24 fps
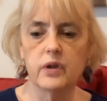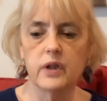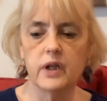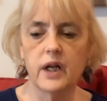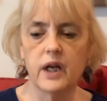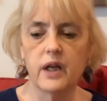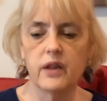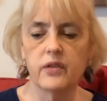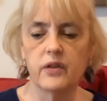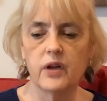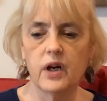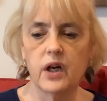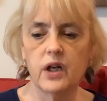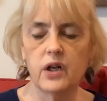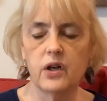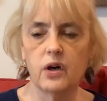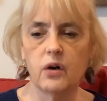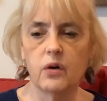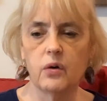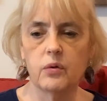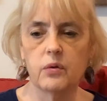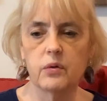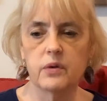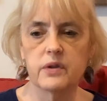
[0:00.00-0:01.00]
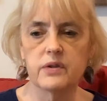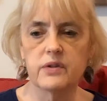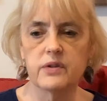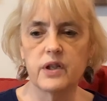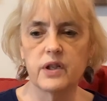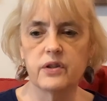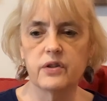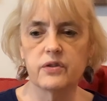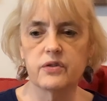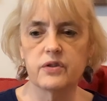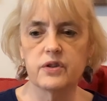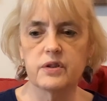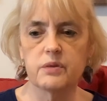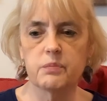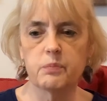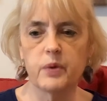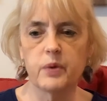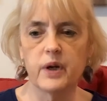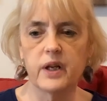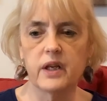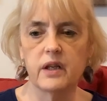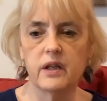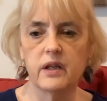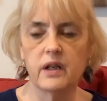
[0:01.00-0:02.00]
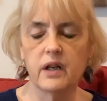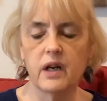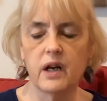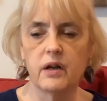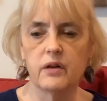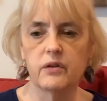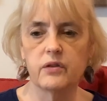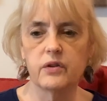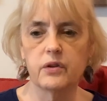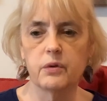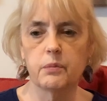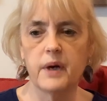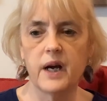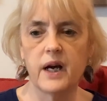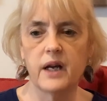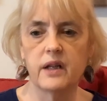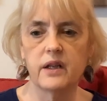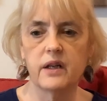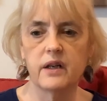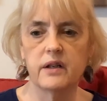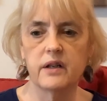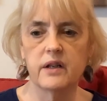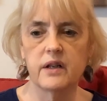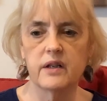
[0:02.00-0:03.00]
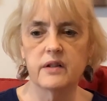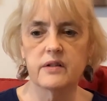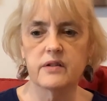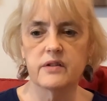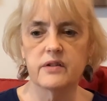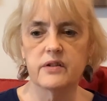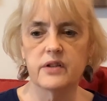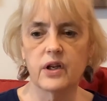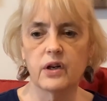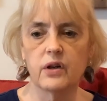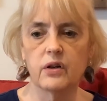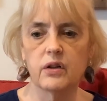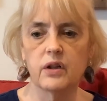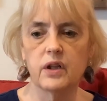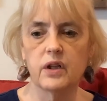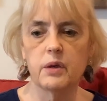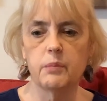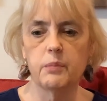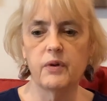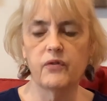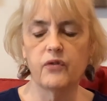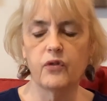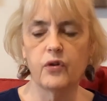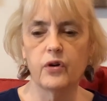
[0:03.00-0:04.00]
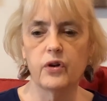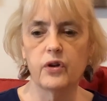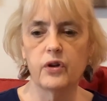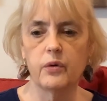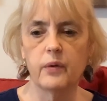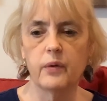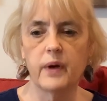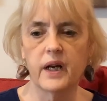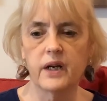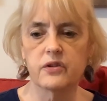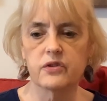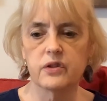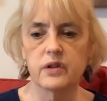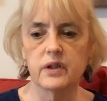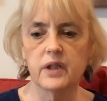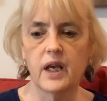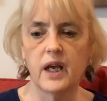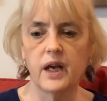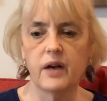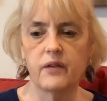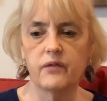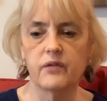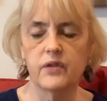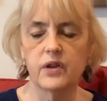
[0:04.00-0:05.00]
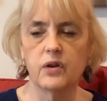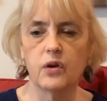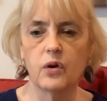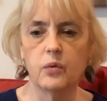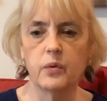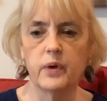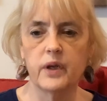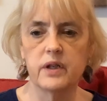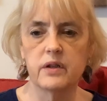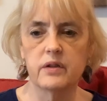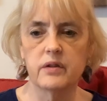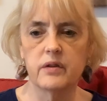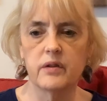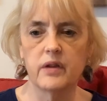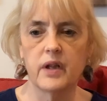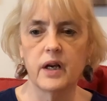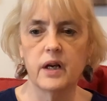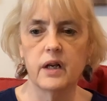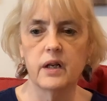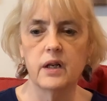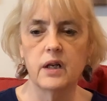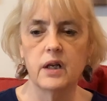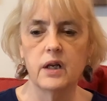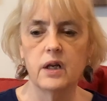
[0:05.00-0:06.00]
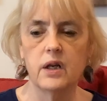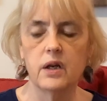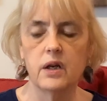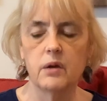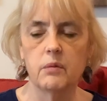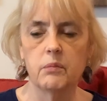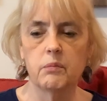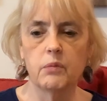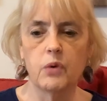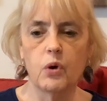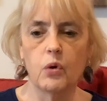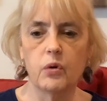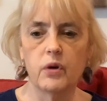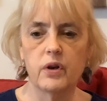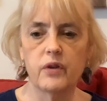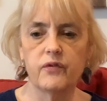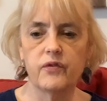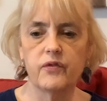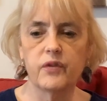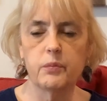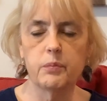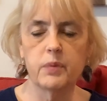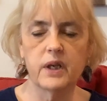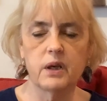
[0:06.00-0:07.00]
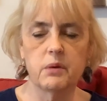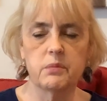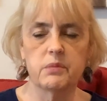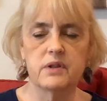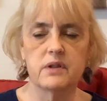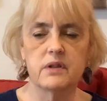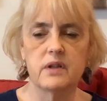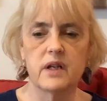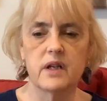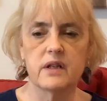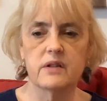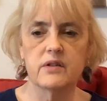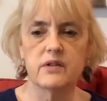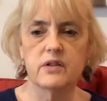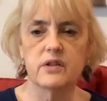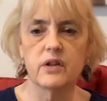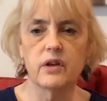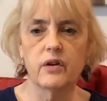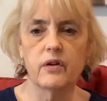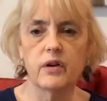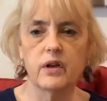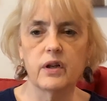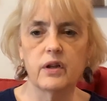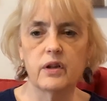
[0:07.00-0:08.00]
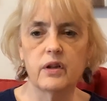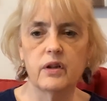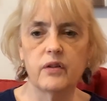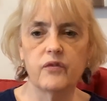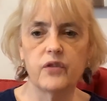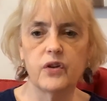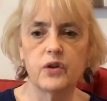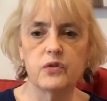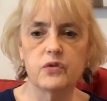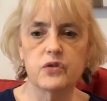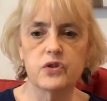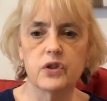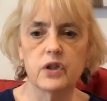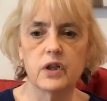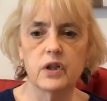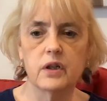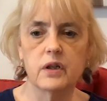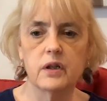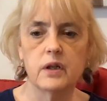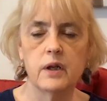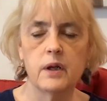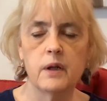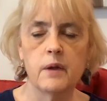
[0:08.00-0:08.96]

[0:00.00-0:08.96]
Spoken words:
And I thought, no, because then you're just breaking it on your body unnecessarily before you actually have to go into that mode if it becomes necessary in the future.